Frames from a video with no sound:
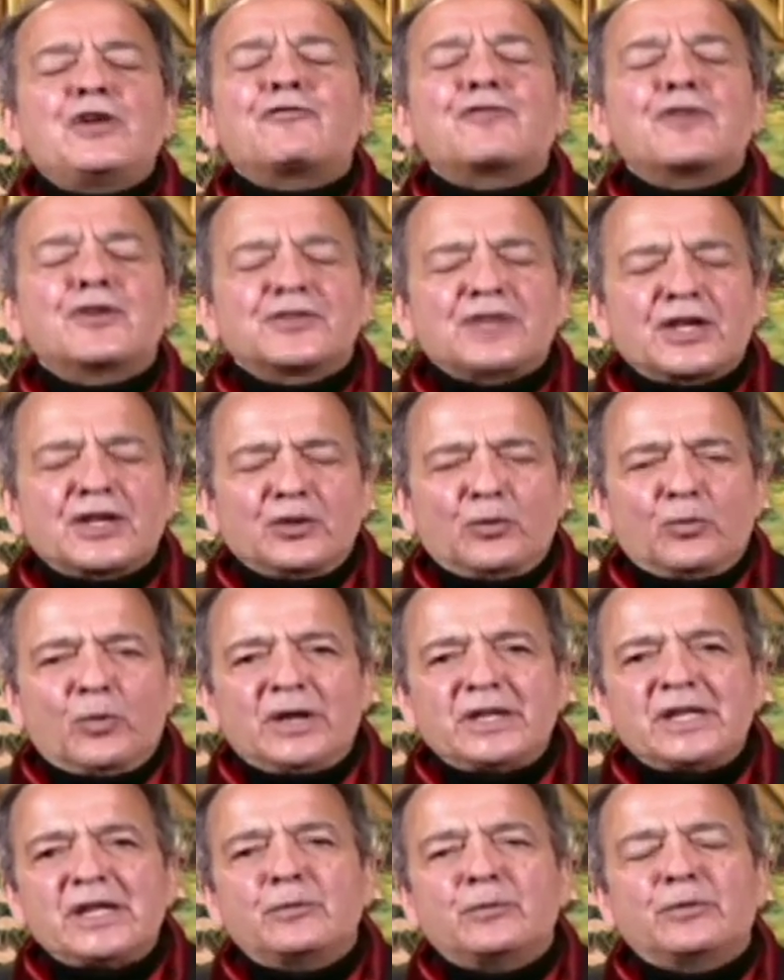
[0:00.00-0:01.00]
Different than the
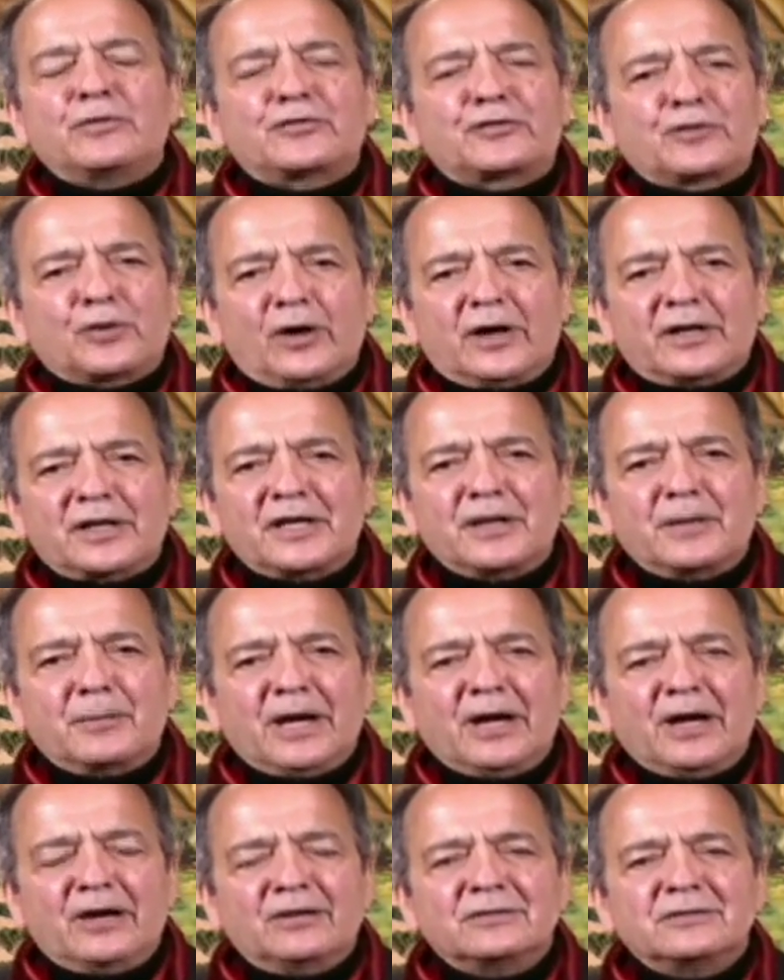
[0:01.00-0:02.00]
one he was
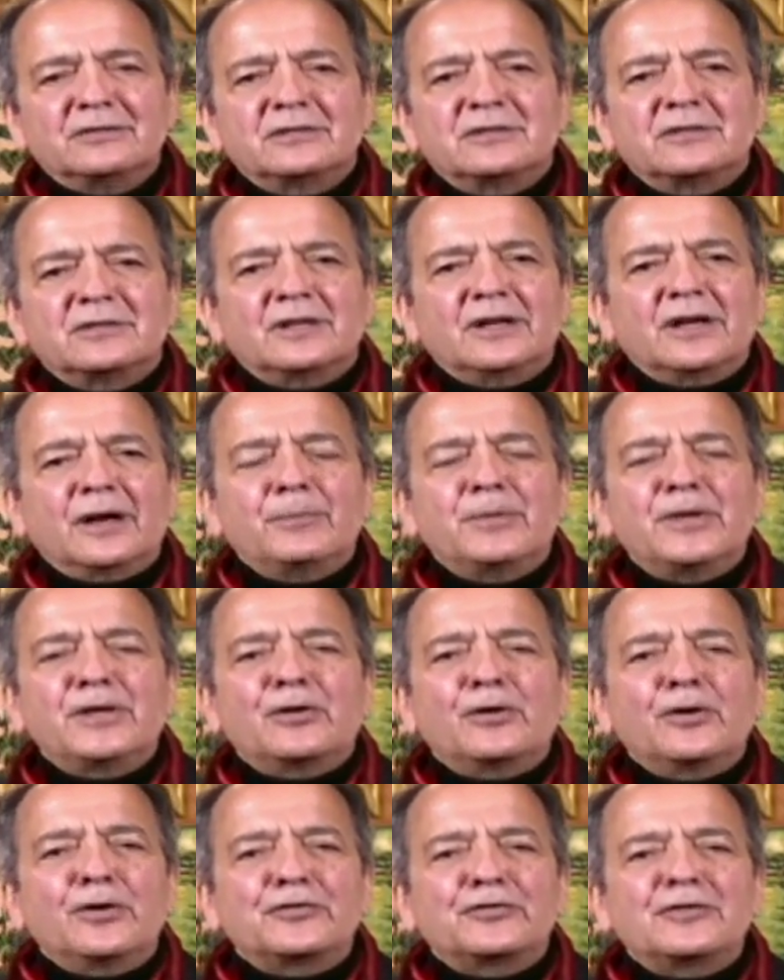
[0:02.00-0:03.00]
talking about,
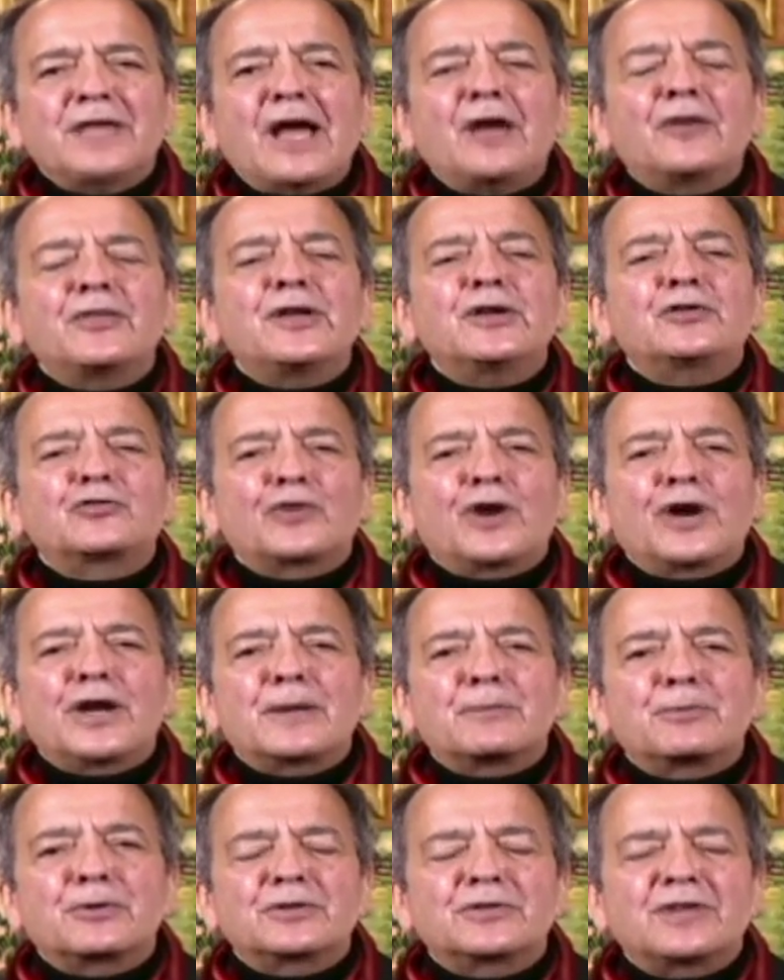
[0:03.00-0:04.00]
because now they're
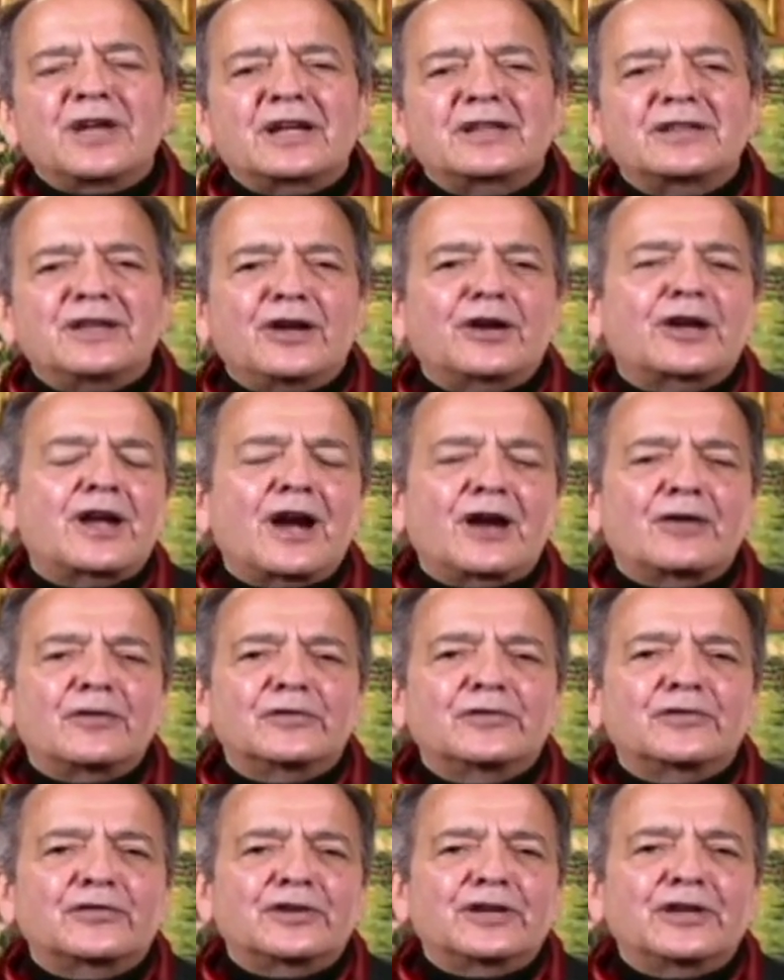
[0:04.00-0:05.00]
trying to protect their
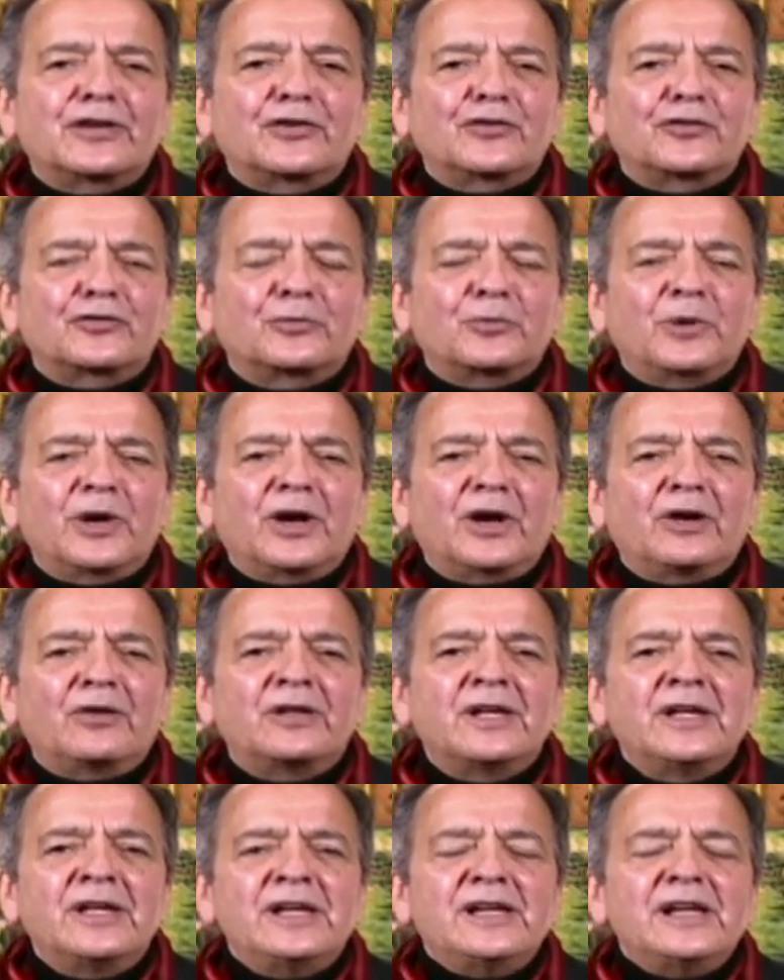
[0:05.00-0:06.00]
currency as
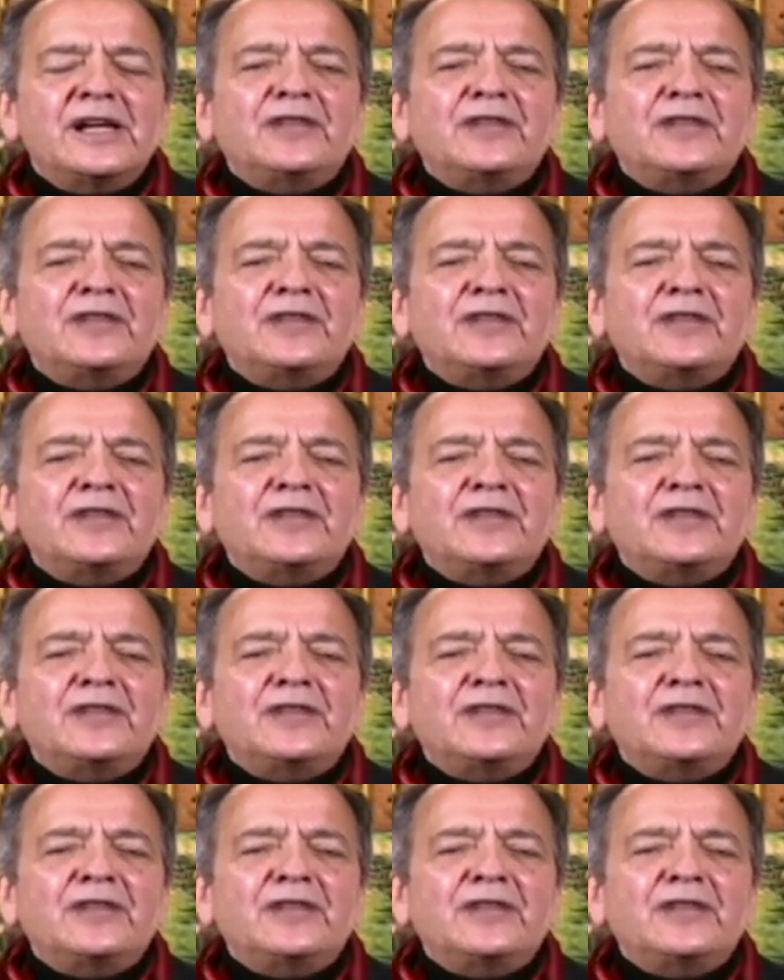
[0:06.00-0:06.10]
well.